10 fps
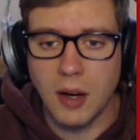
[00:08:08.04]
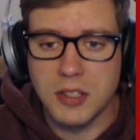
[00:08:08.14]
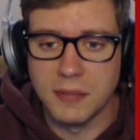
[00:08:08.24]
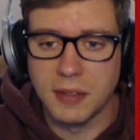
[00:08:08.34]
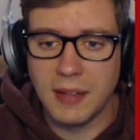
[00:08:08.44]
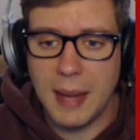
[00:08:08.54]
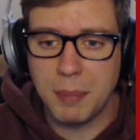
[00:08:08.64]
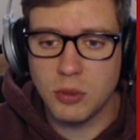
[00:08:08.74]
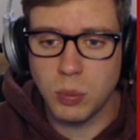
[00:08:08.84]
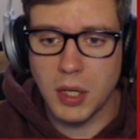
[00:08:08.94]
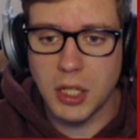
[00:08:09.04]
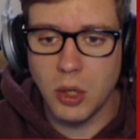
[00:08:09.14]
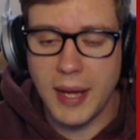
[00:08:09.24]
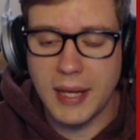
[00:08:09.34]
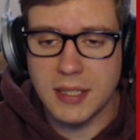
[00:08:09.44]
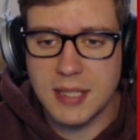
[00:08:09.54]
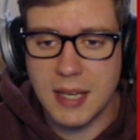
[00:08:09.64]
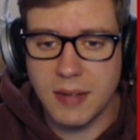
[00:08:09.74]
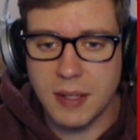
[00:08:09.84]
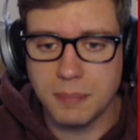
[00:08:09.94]
ourselves a Lapras. We're gonna go ahead and
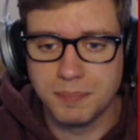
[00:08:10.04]
save it.